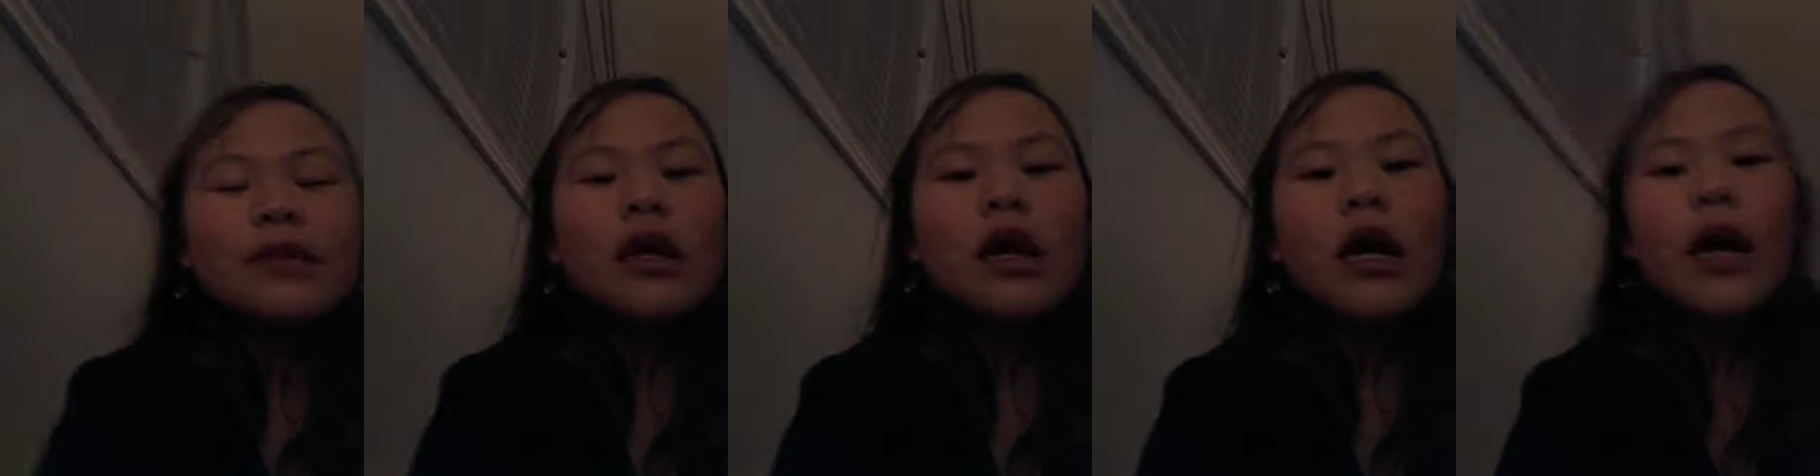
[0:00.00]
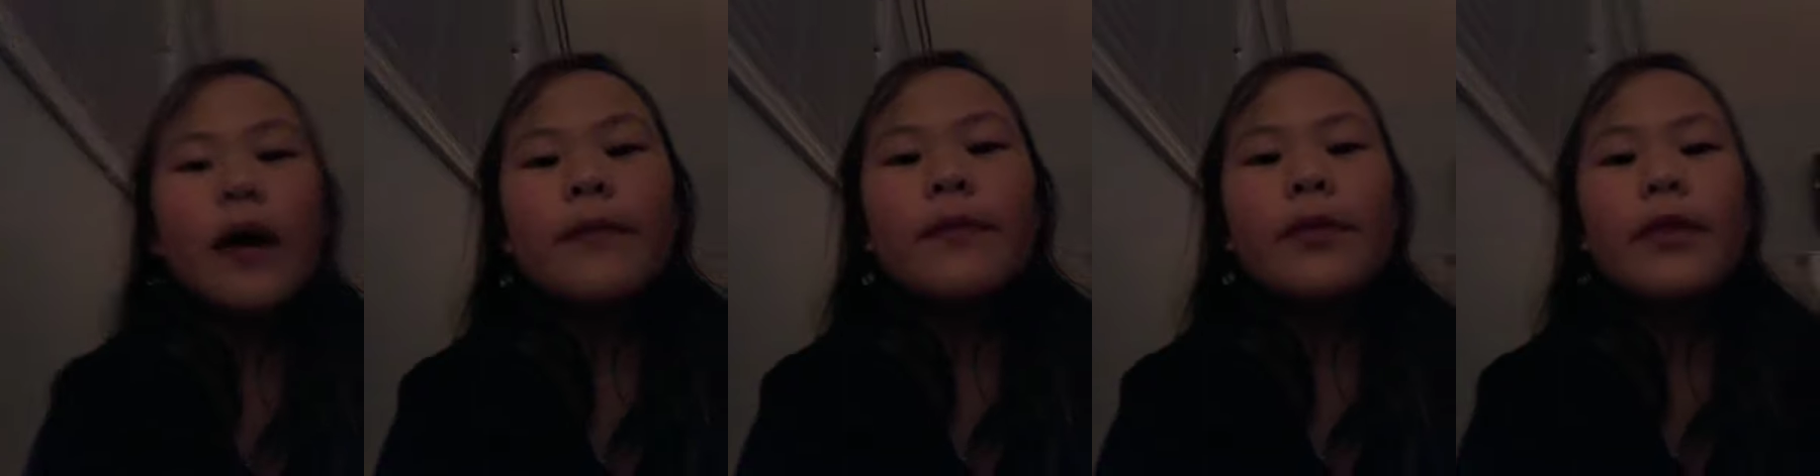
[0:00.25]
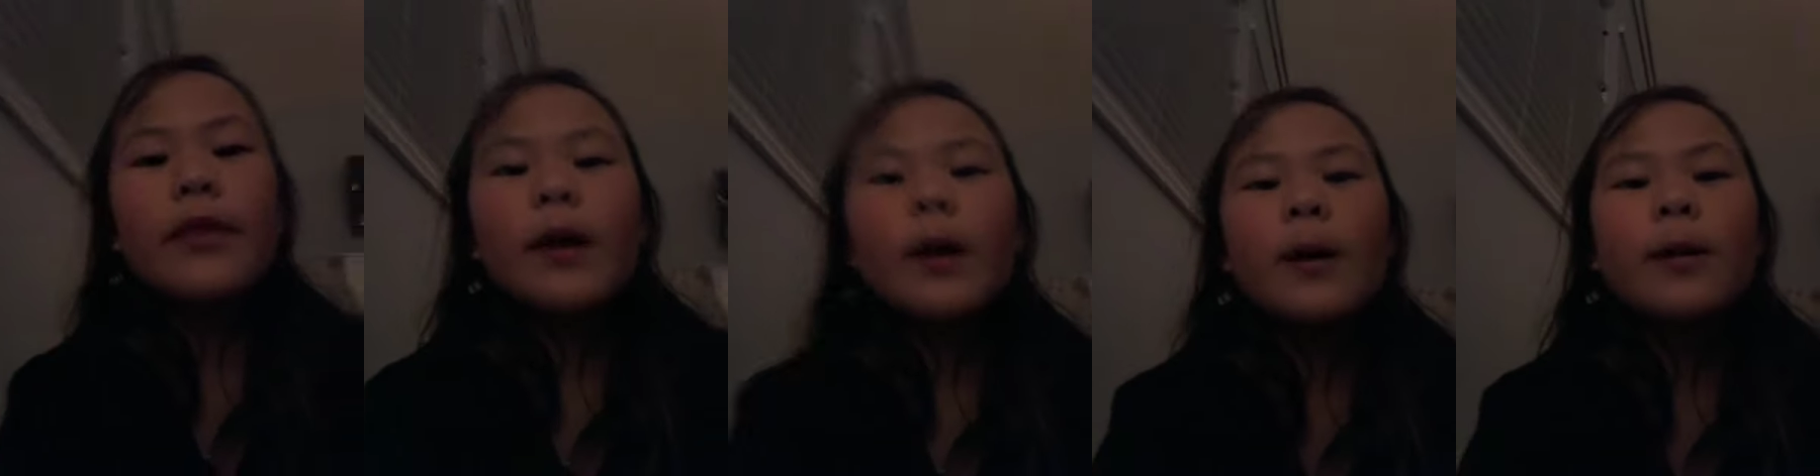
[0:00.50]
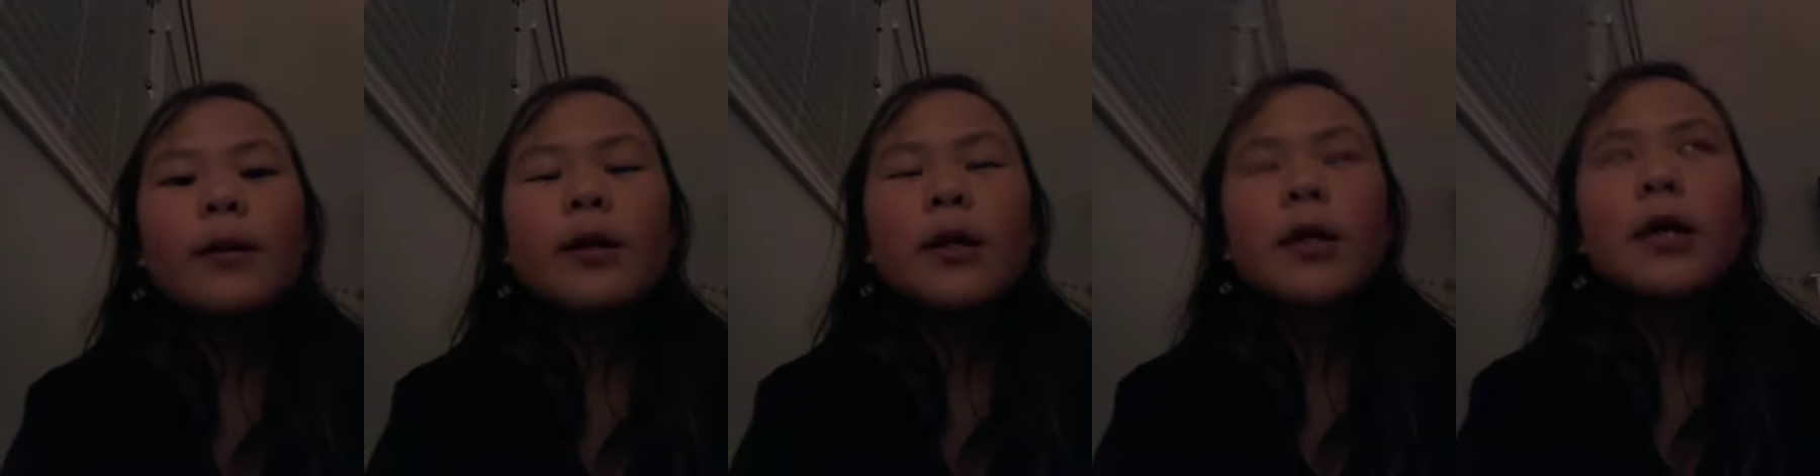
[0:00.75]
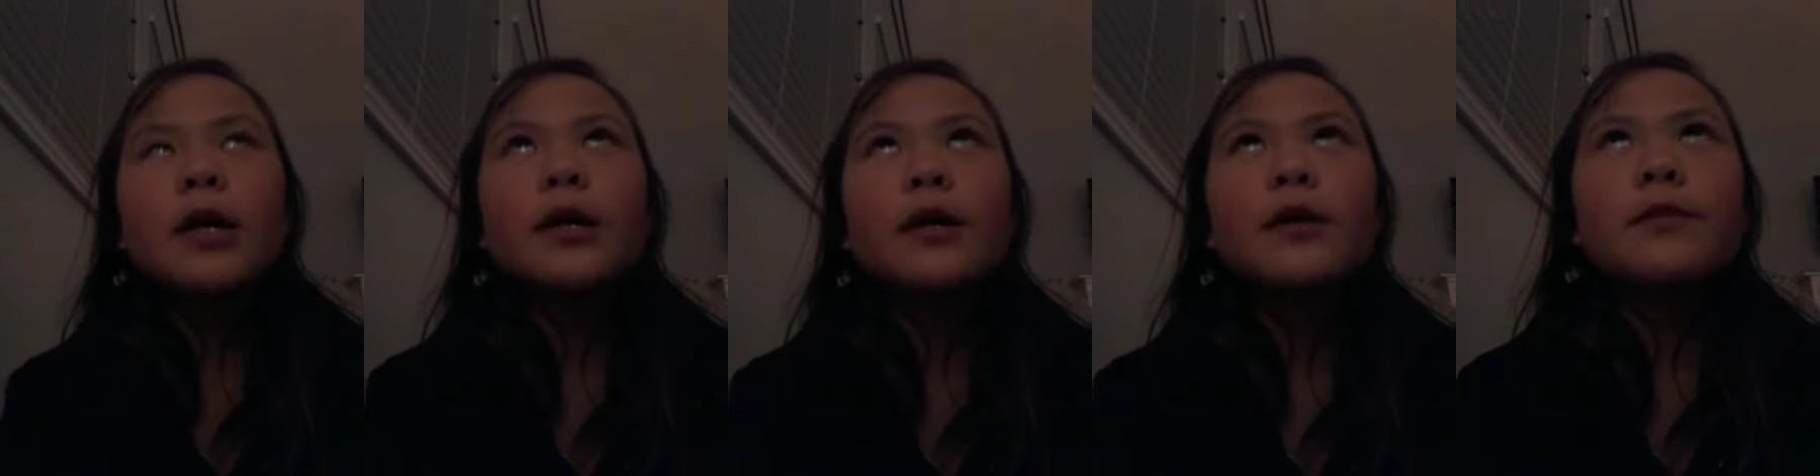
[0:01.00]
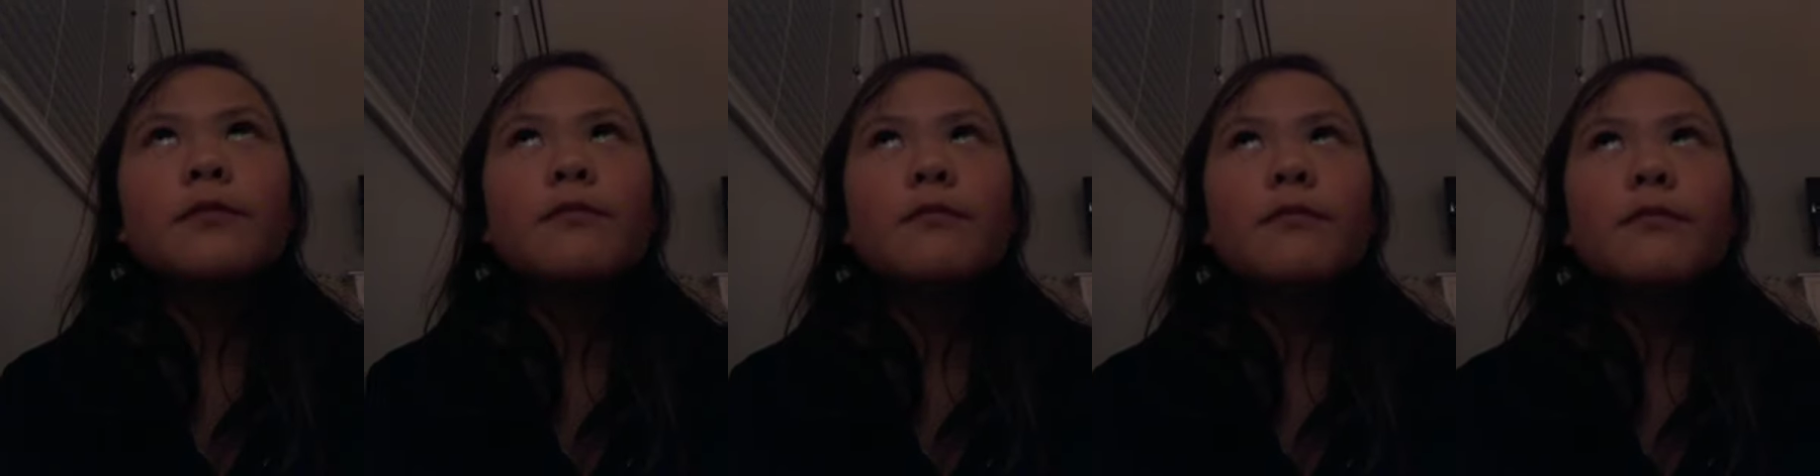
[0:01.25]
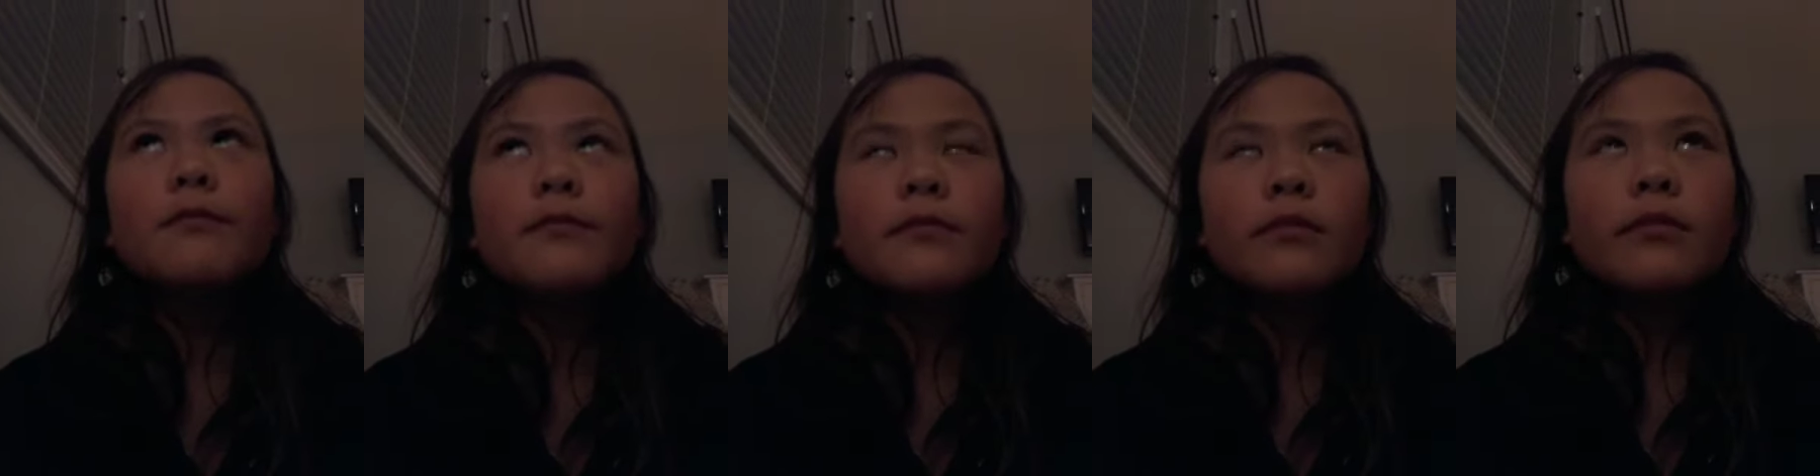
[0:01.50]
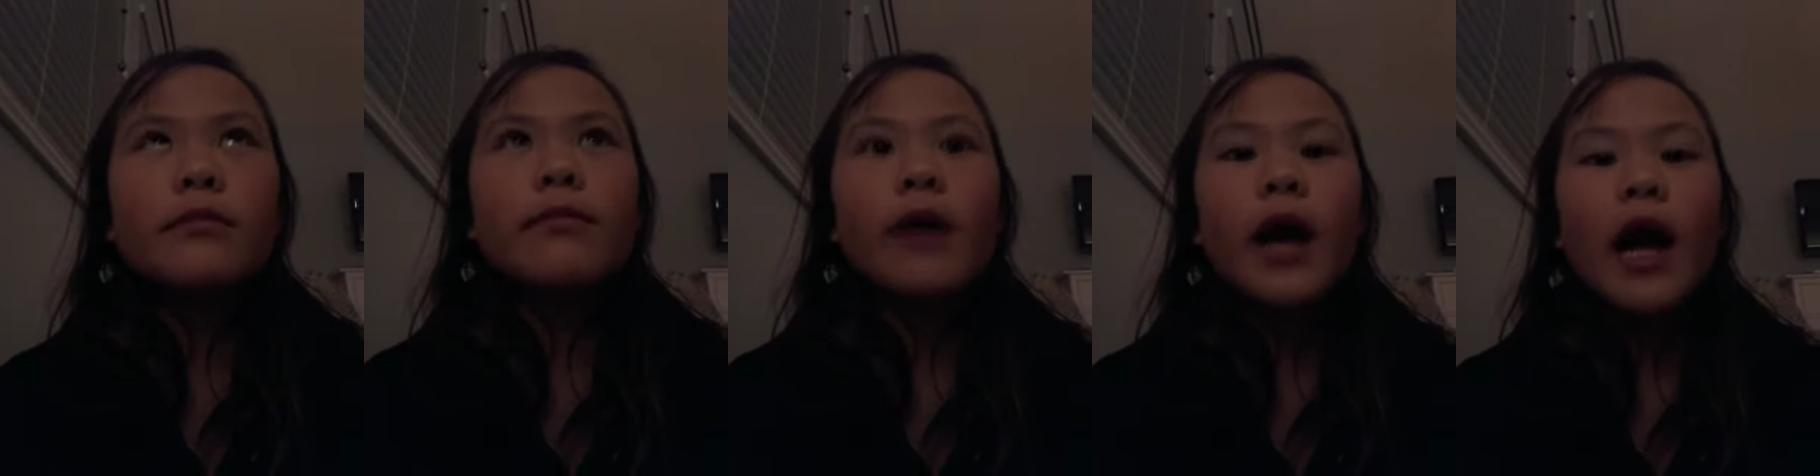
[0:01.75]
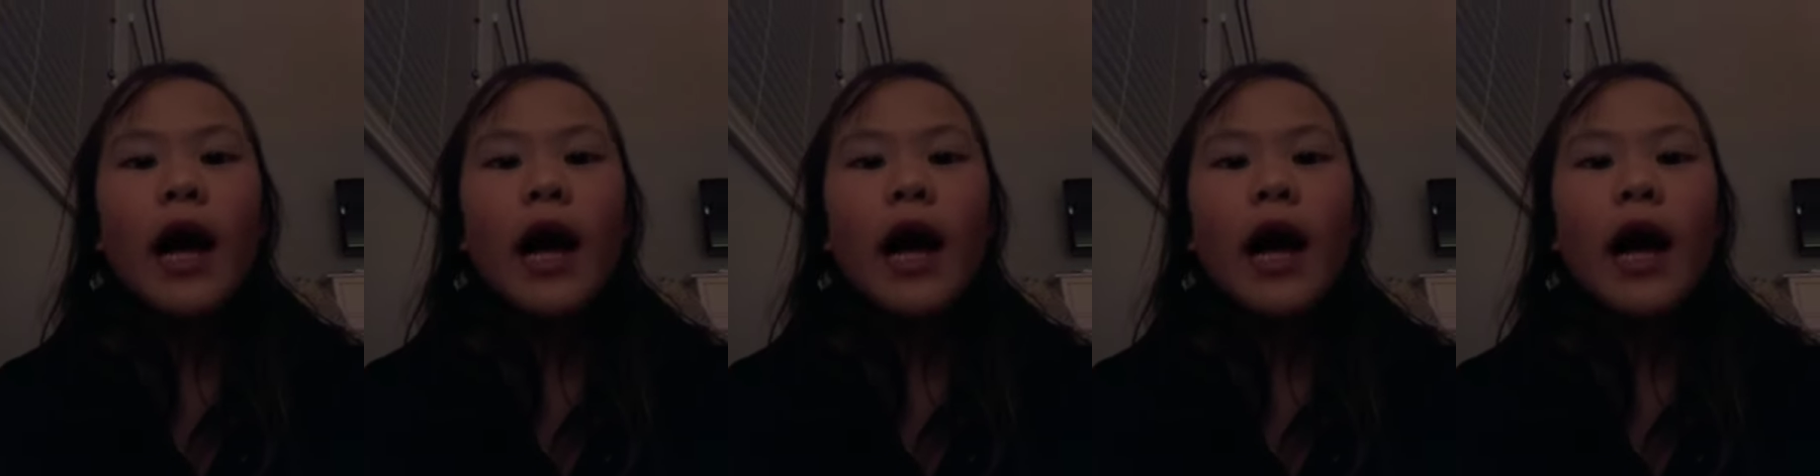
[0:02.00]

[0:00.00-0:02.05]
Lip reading: And then, but